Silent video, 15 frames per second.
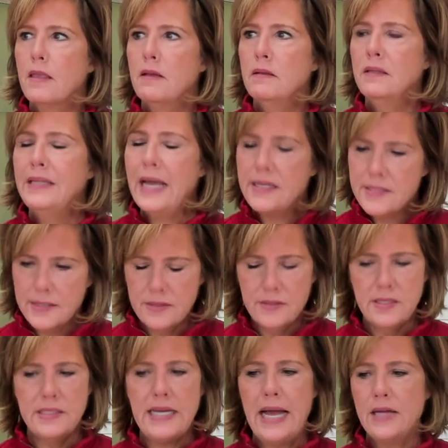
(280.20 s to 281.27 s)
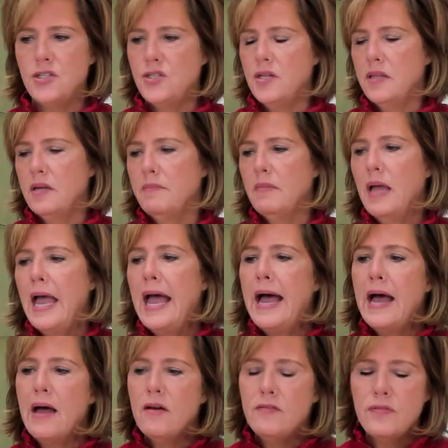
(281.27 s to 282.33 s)
lessons attached to them,
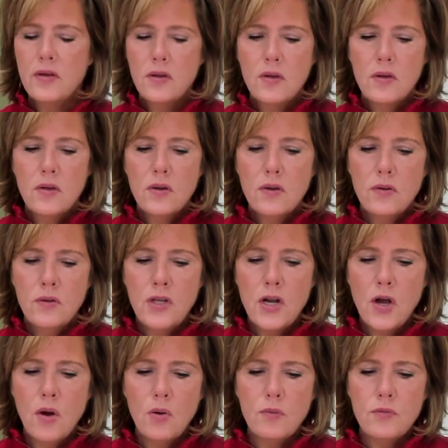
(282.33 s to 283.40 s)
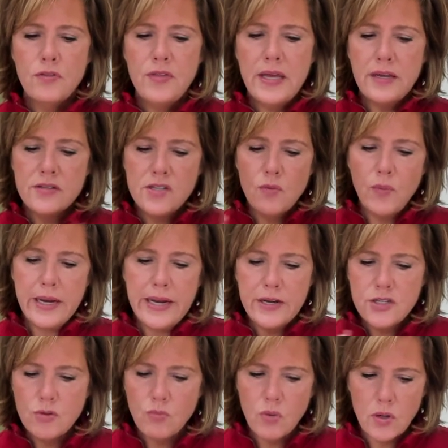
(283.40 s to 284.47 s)
have, you know, things that we need
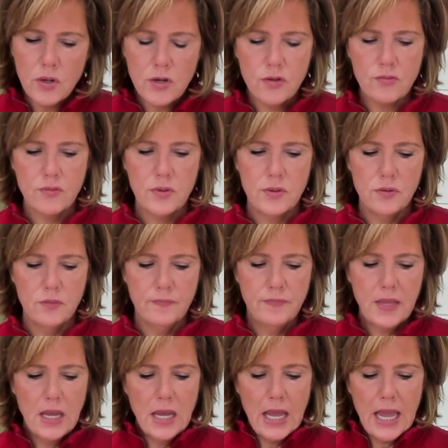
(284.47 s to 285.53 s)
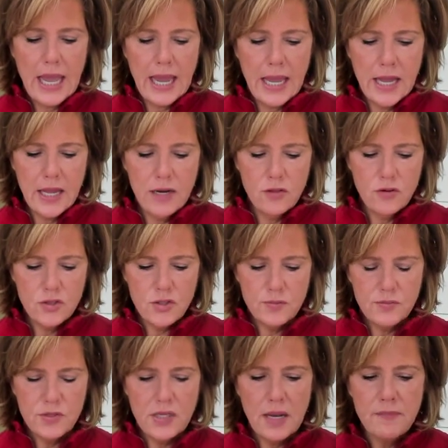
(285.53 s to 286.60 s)
to work through. And there's
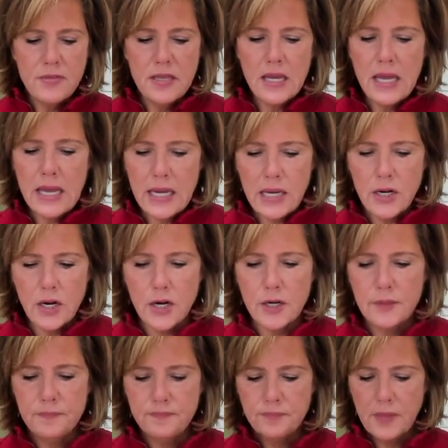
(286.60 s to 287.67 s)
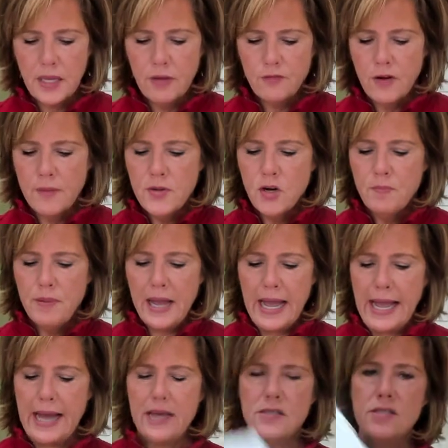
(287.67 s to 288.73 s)
something here from your
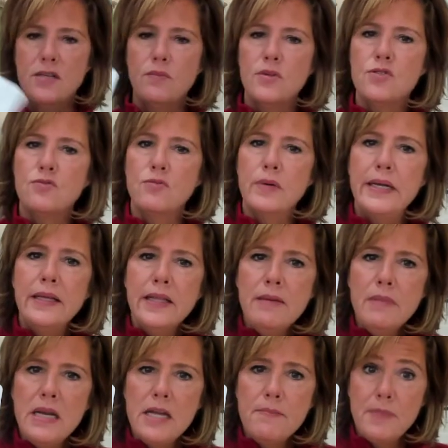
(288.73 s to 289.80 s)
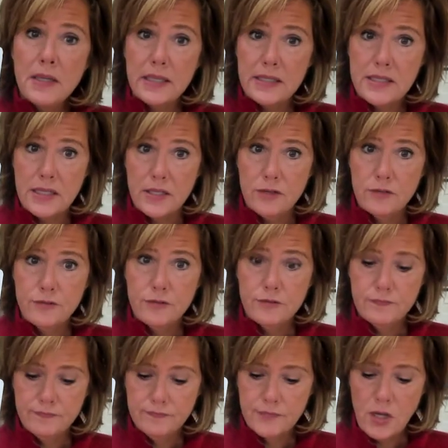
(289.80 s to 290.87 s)
past that was really manipulative,
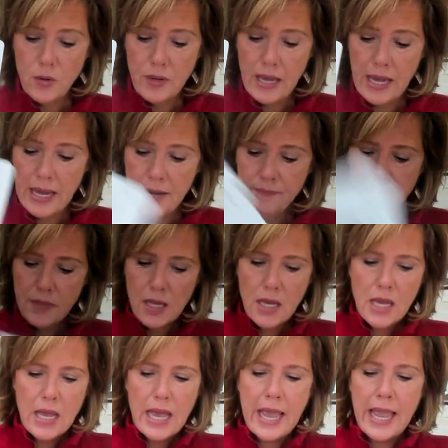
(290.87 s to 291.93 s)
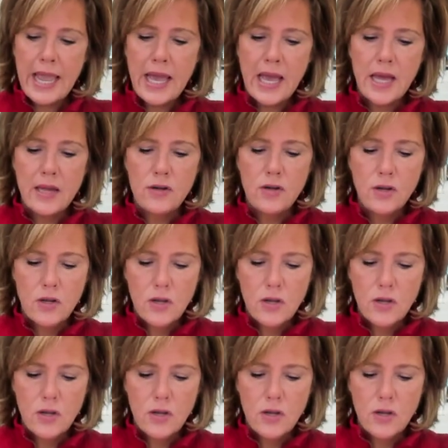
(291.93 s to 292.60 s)
okay? And